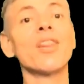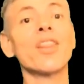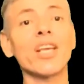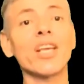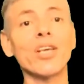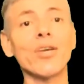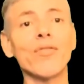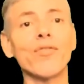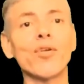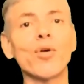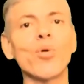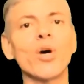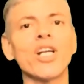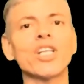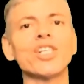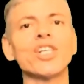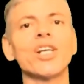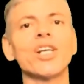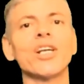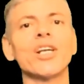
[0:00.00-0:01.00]
Thank you for
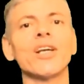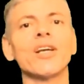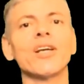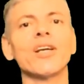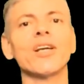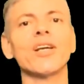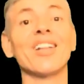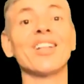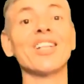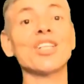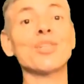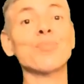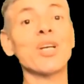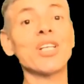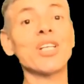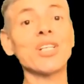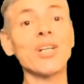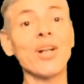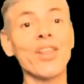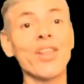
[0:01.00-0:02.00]
watching, and a
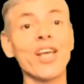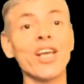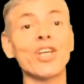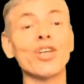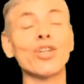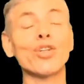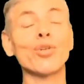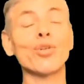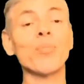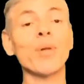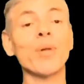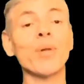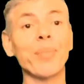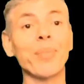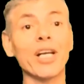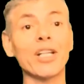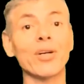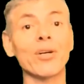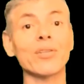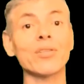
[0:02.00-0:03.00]
special thank you to my
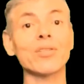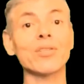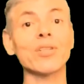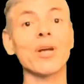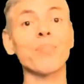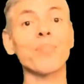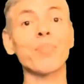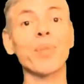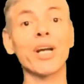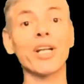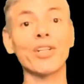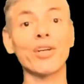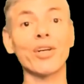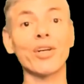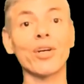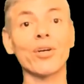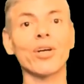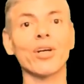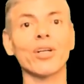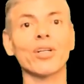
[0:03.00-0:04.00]
patrons on
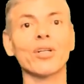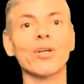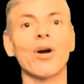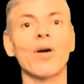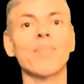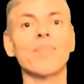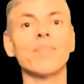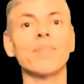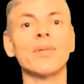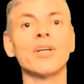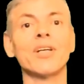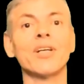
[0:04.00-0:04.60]
patreon.com.